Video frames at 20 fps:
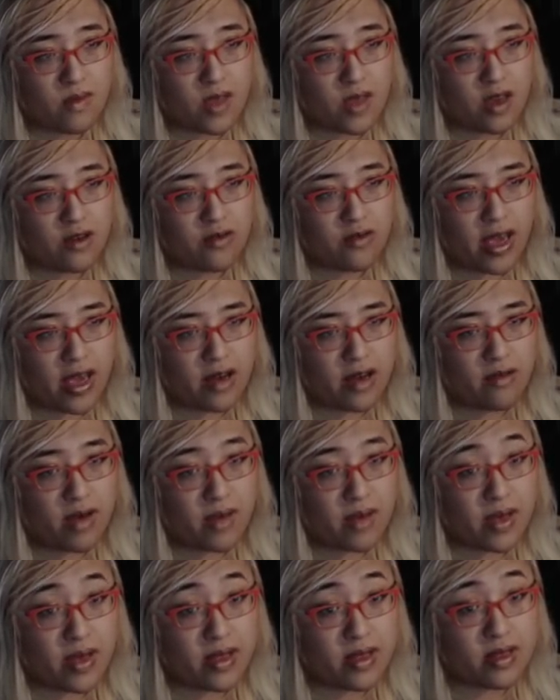grand
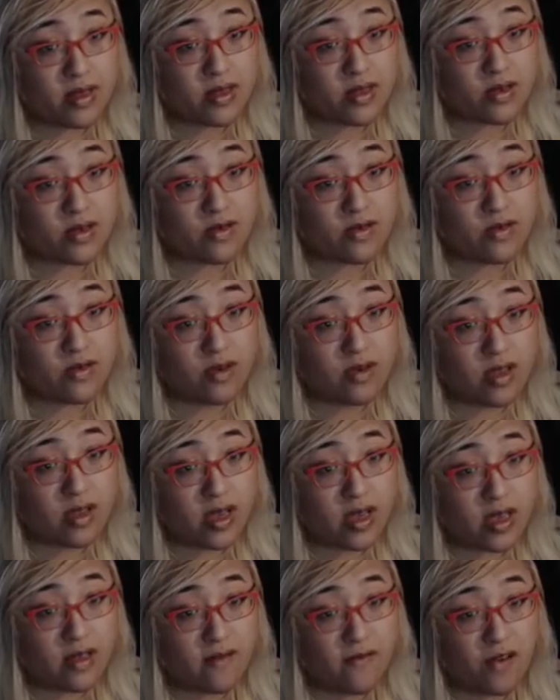weapons or
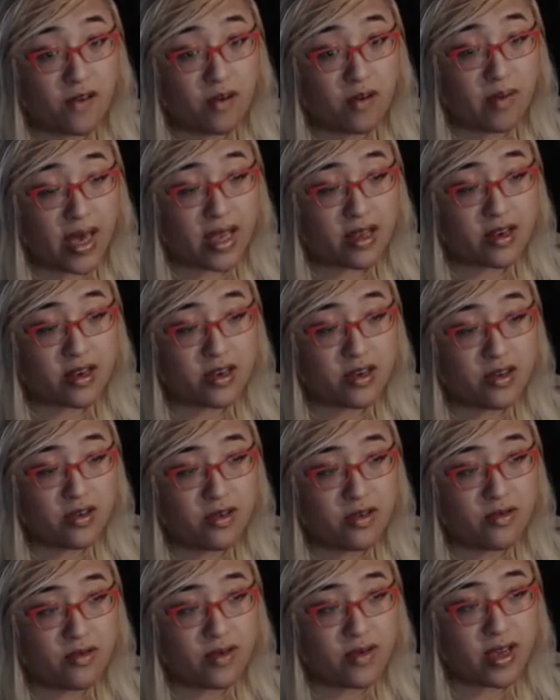like a full
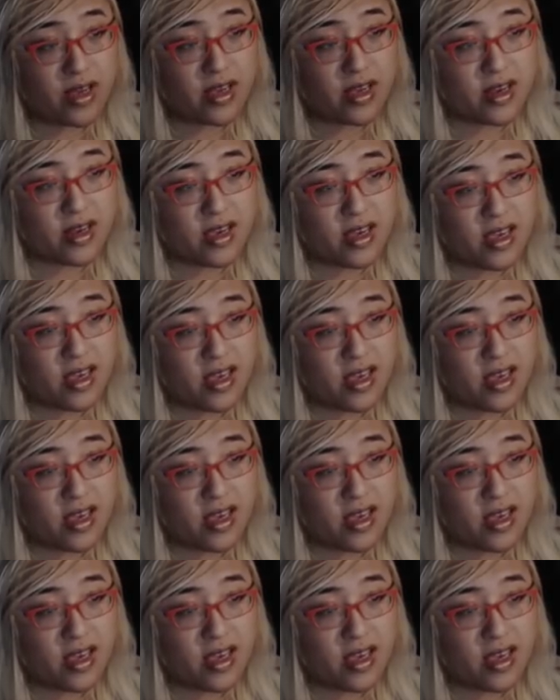magnitude grid.